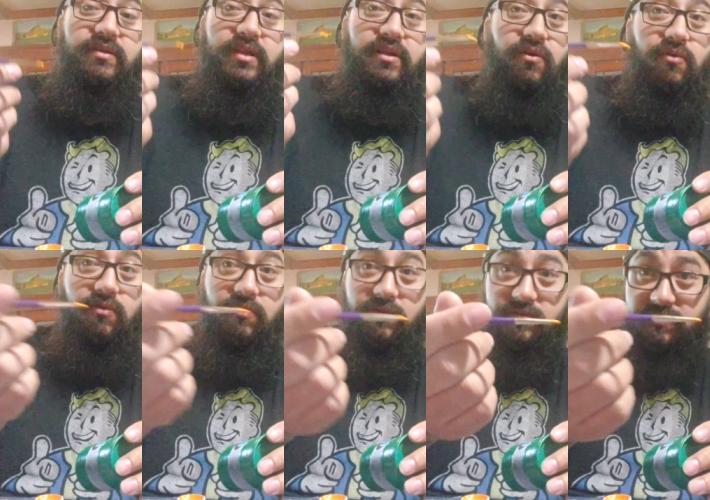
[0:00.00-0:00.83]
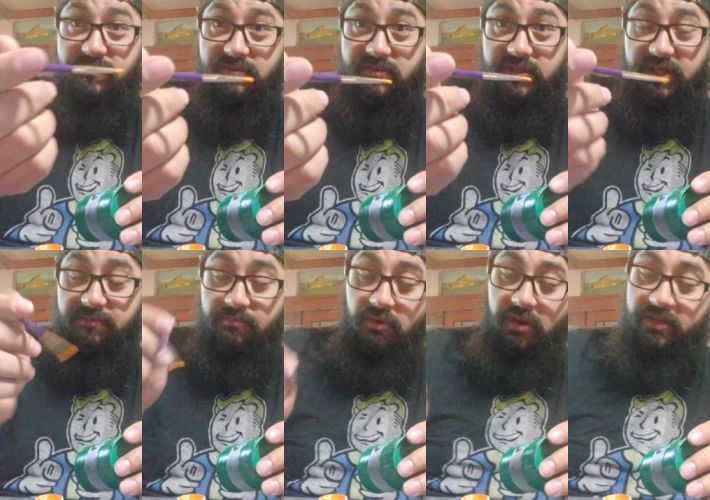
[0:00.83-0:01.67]
an old cheap
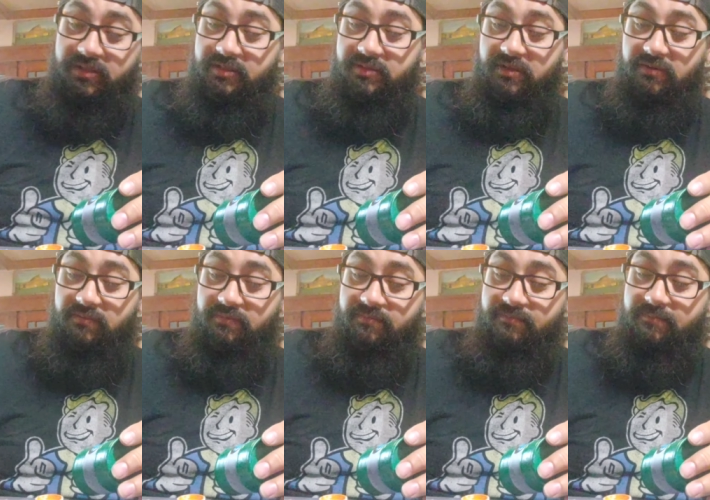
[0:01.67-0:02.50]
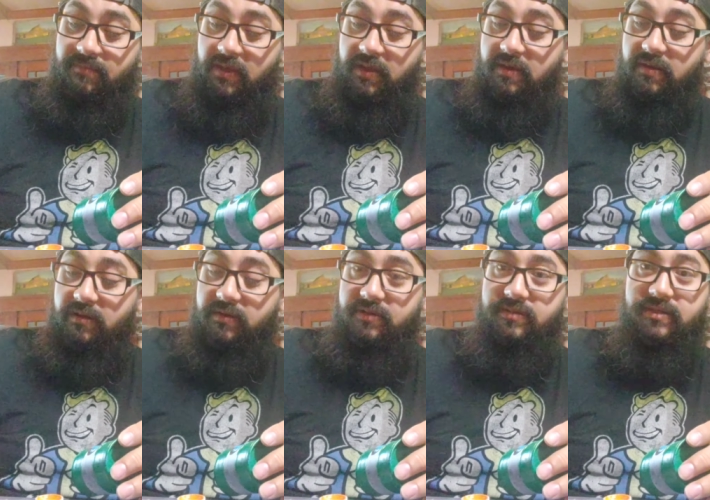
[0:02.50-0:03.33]
brush. So I'm
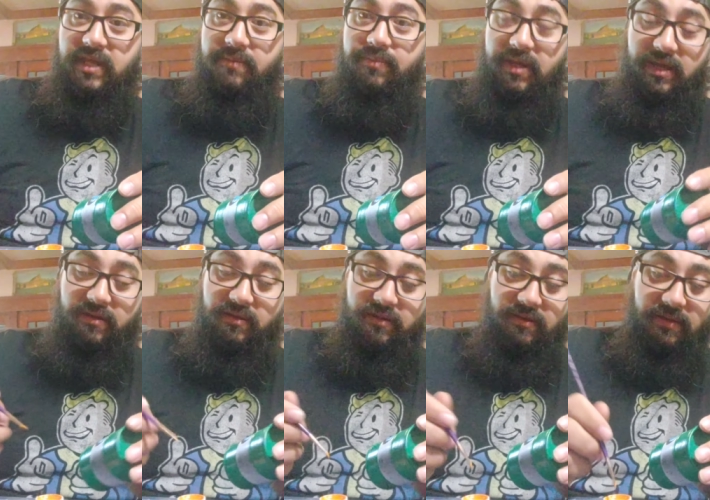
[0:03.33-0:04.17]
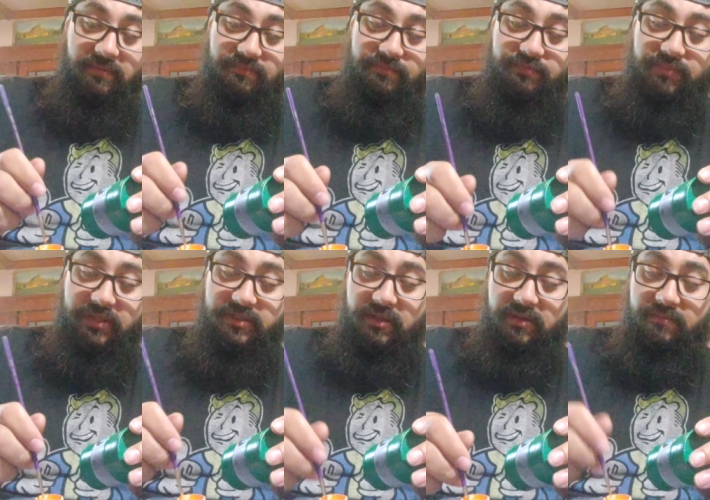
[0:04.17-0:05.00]
going to stamp it out on a
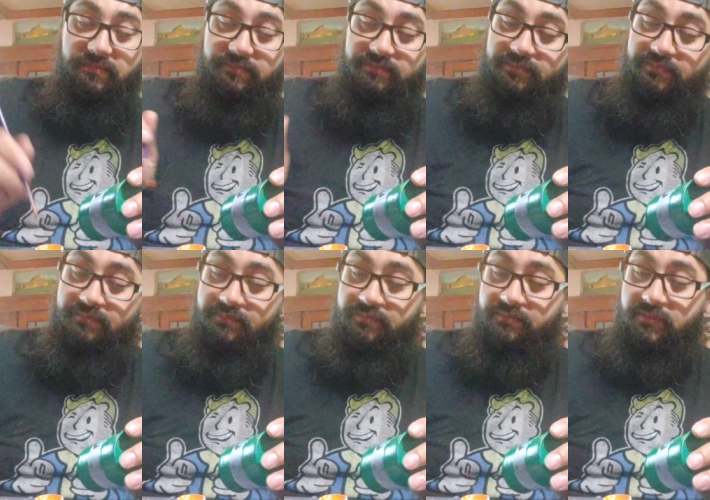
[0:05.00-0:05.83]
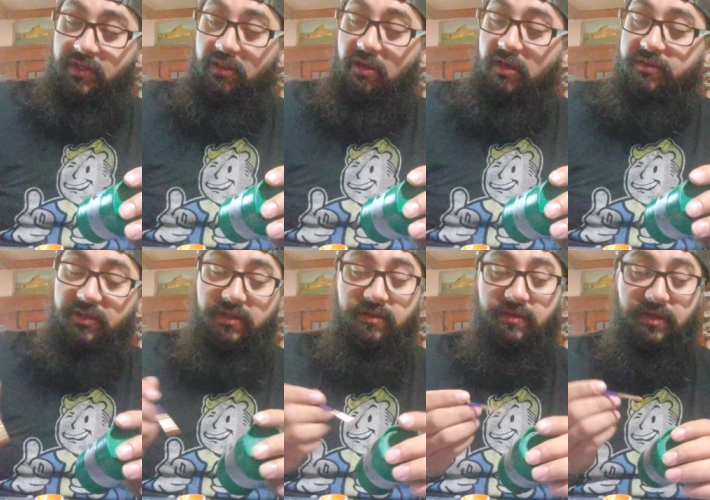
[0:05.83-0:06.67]
piece of cloth
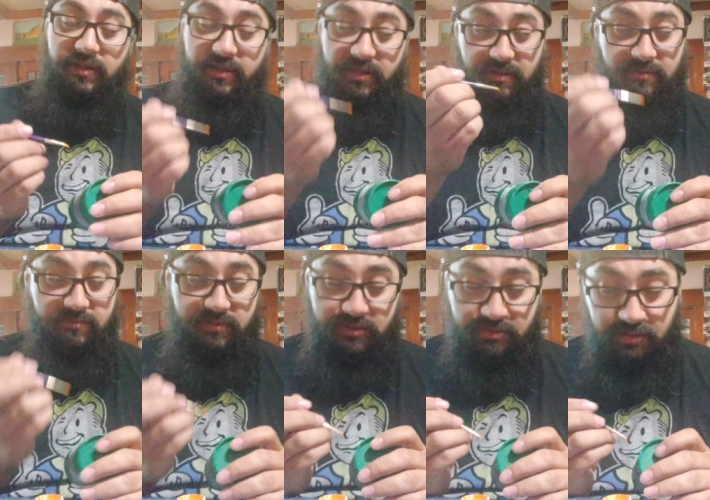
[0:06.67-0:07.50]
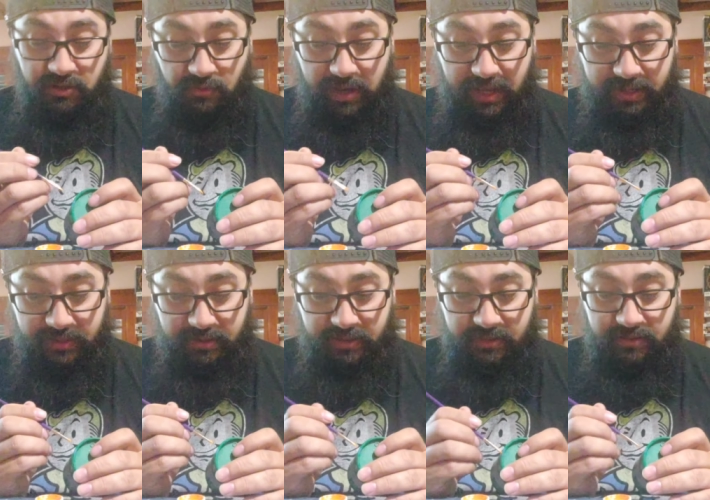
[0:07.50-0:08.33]
here and then just go at it.
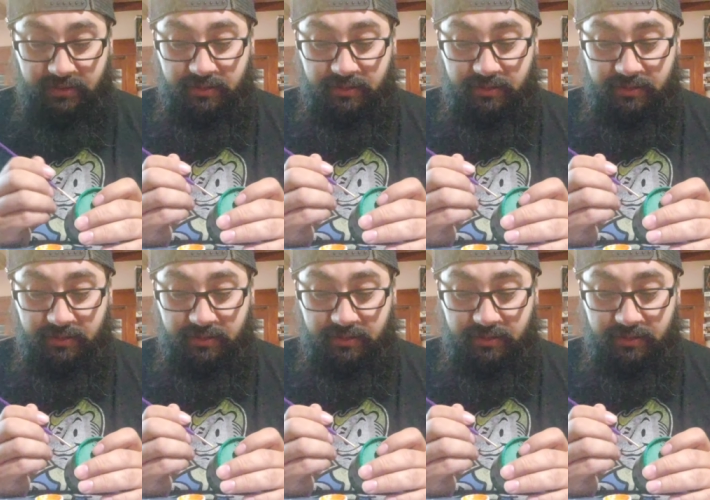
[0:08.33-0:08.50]
And